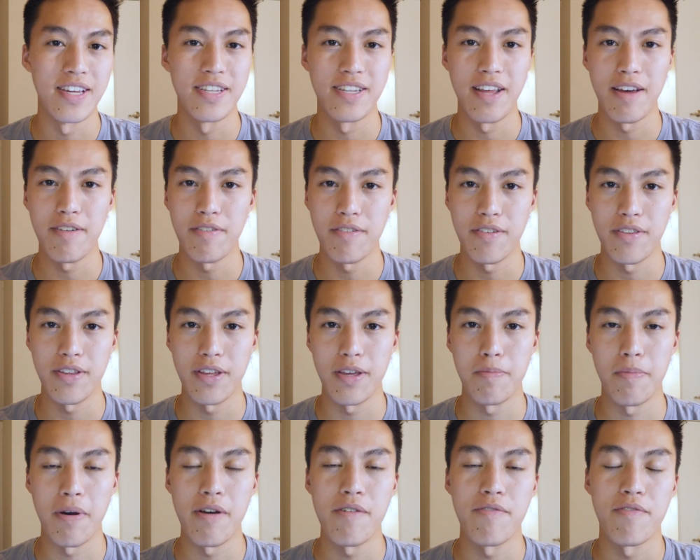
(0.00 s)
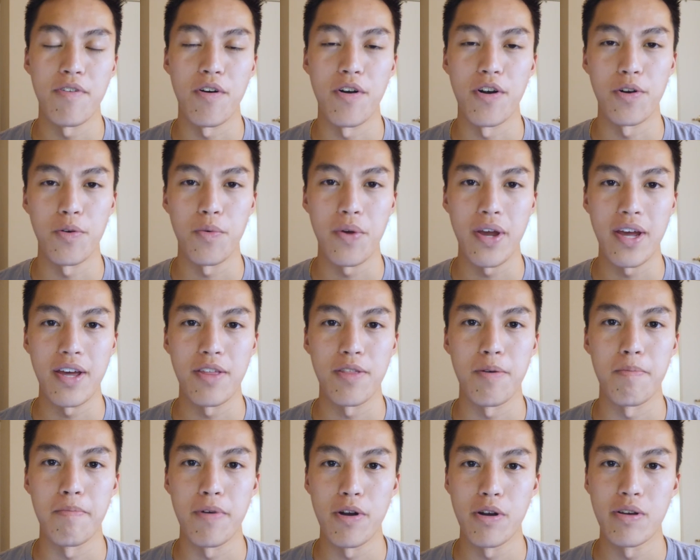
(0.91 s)
He's definitely by far and away
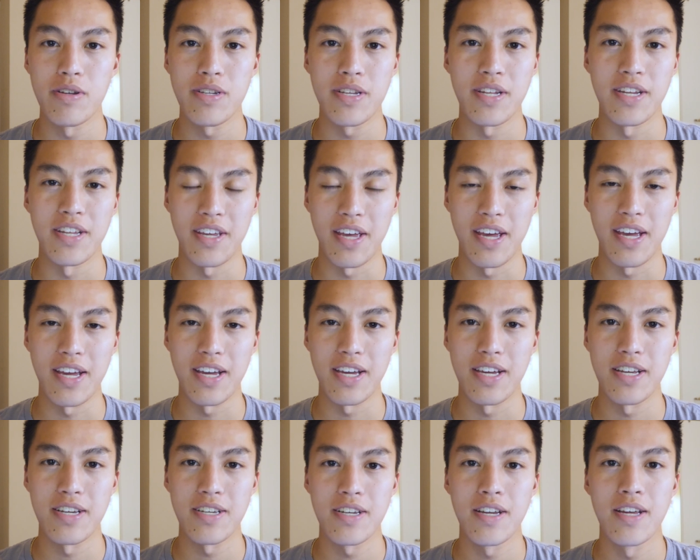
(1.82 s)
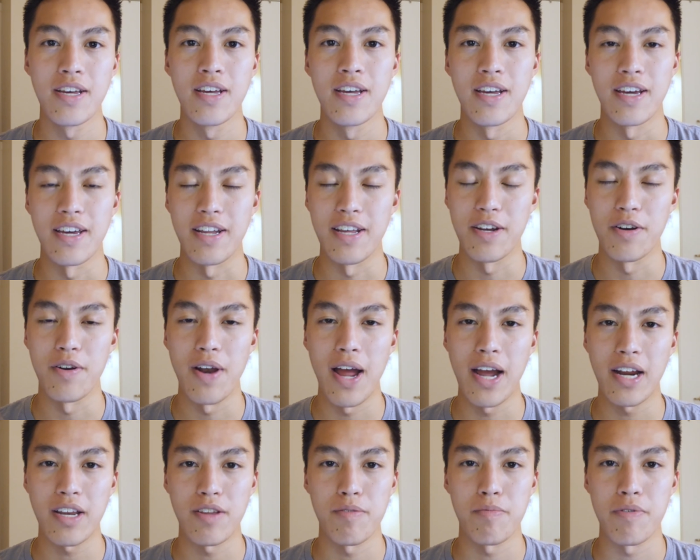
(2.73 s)
the most engaged and
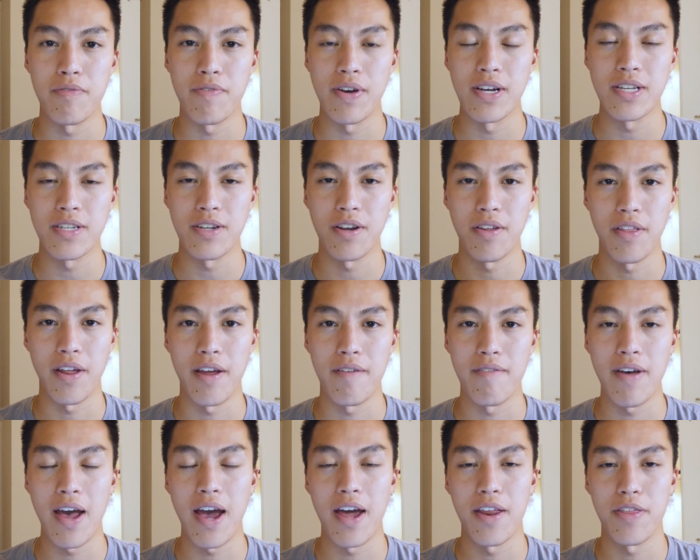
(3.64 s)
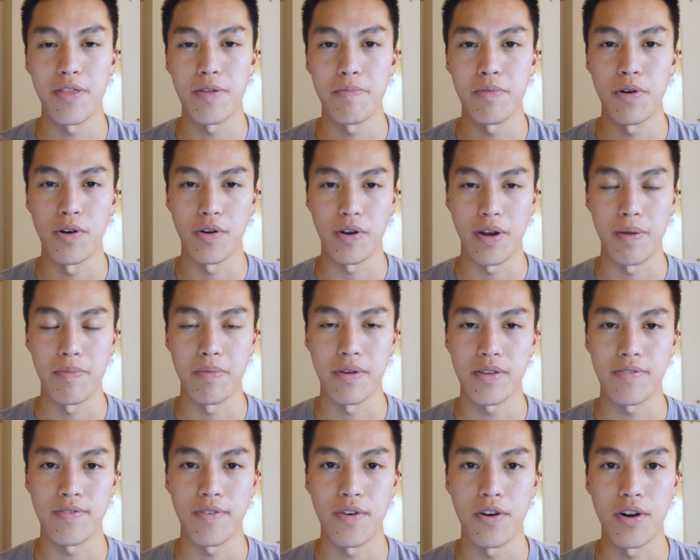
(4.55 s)
interactive professor that I've had in the program
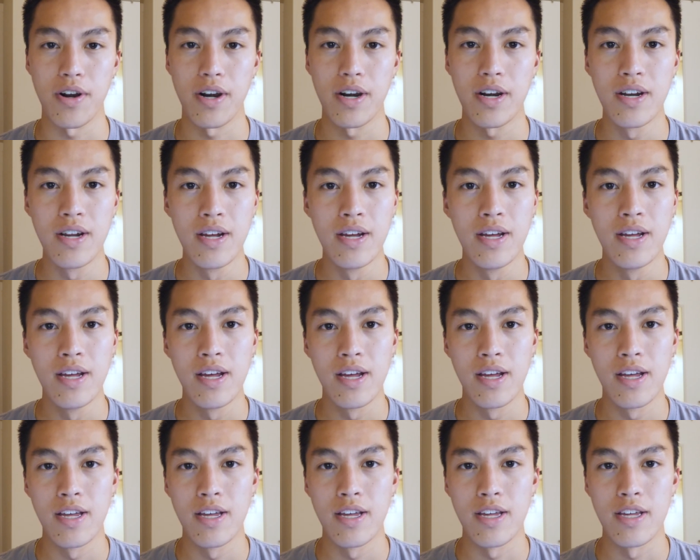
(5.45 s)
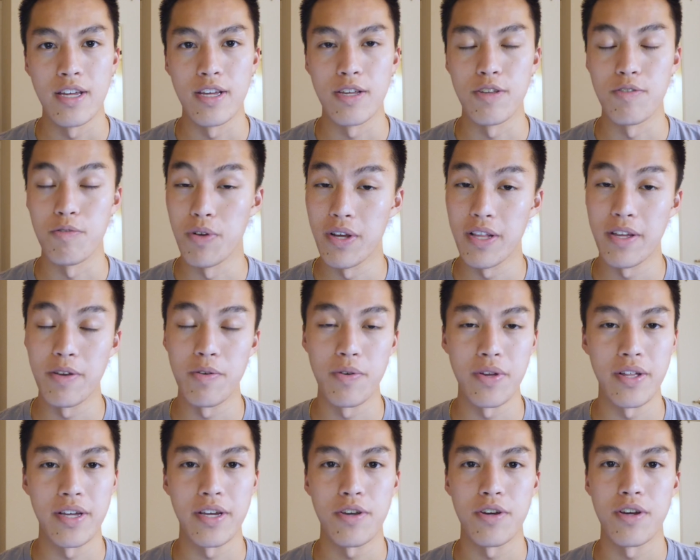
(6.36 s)
thus far. He's really,
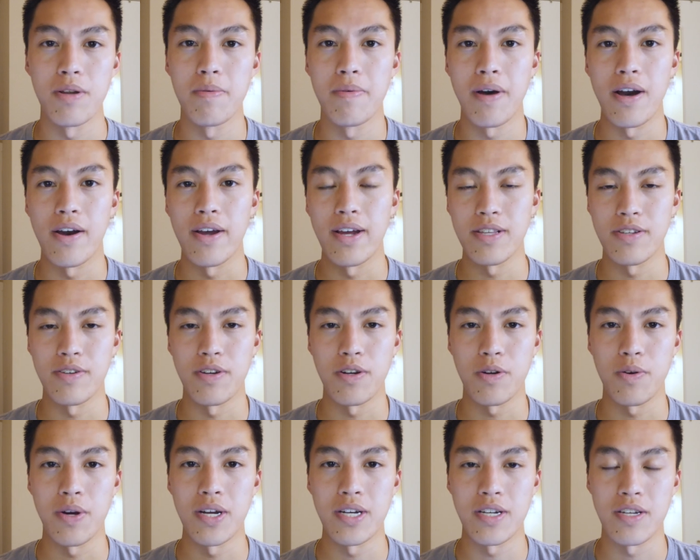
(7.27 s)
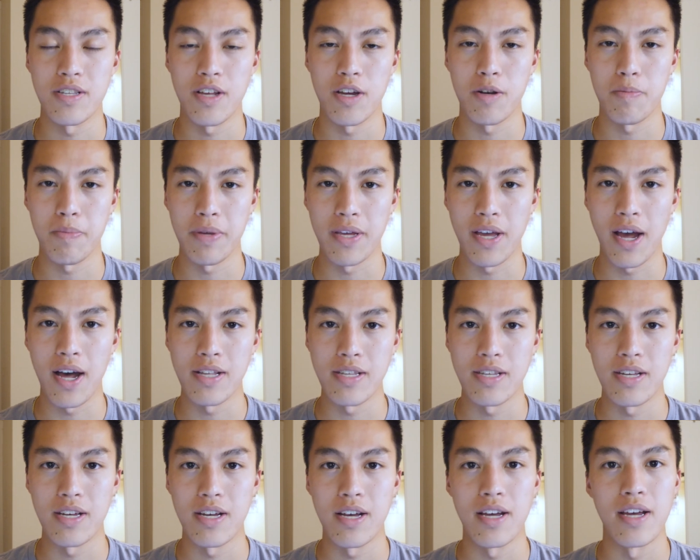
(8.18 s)
really good about answering questions on
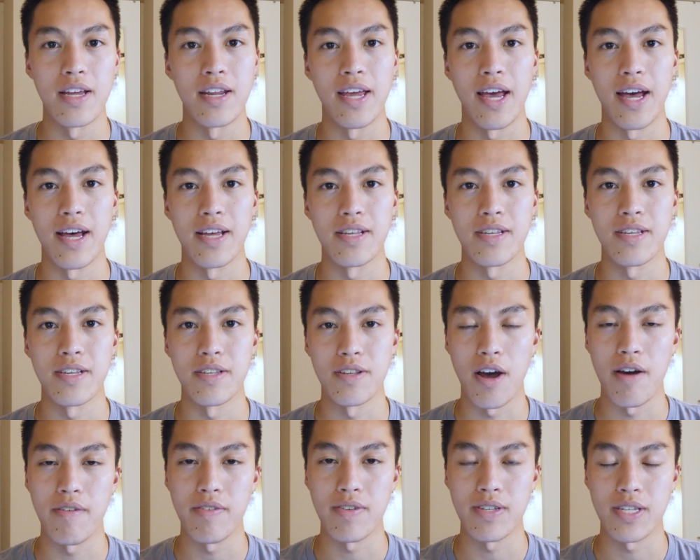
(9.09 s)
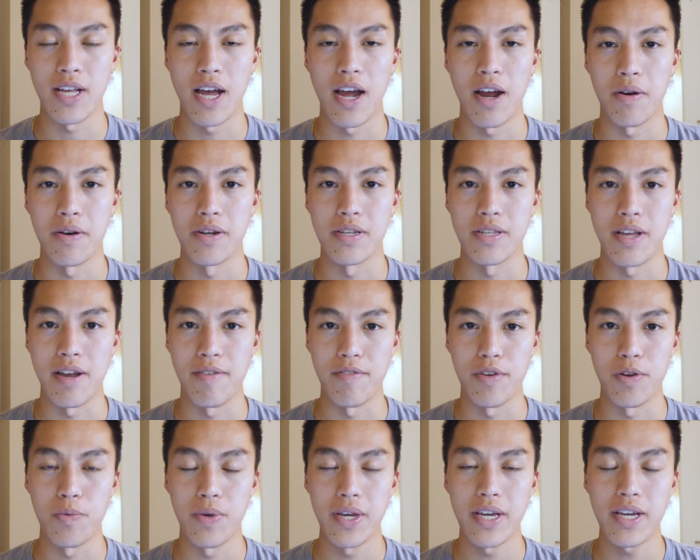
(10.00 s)
Piazza, and he has his office hours
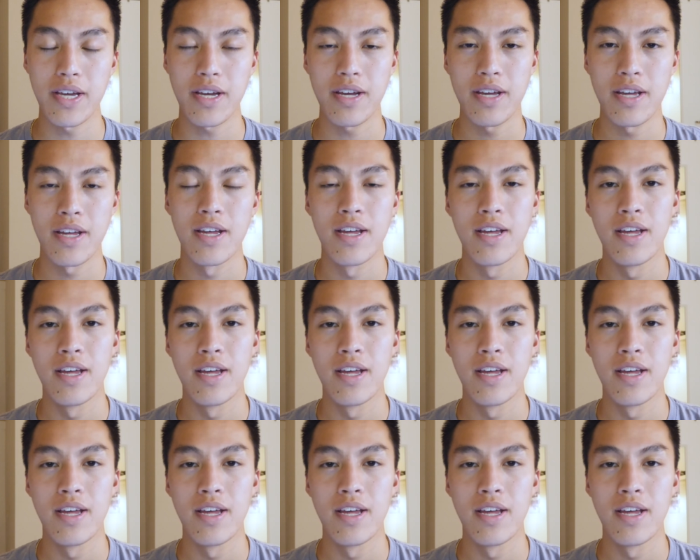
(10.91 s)
every week.